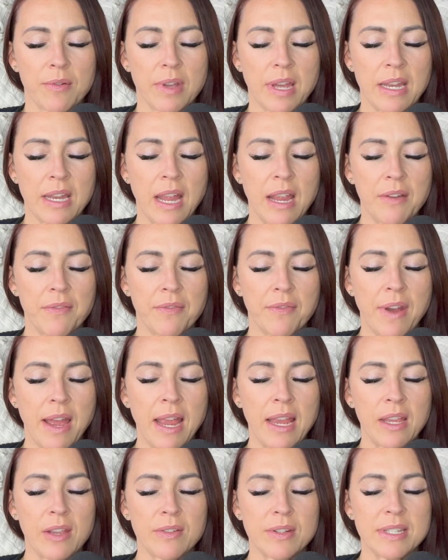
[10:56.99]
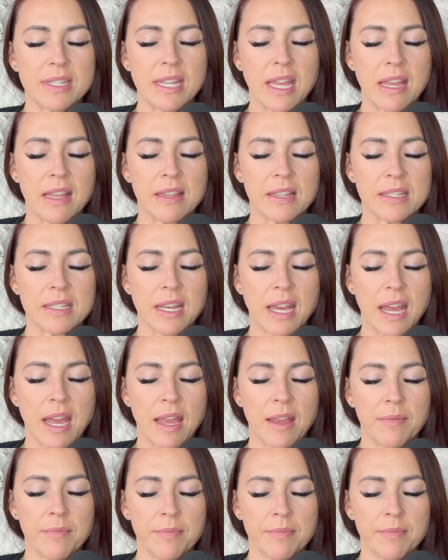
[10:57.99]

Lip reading: And I invite you to take the time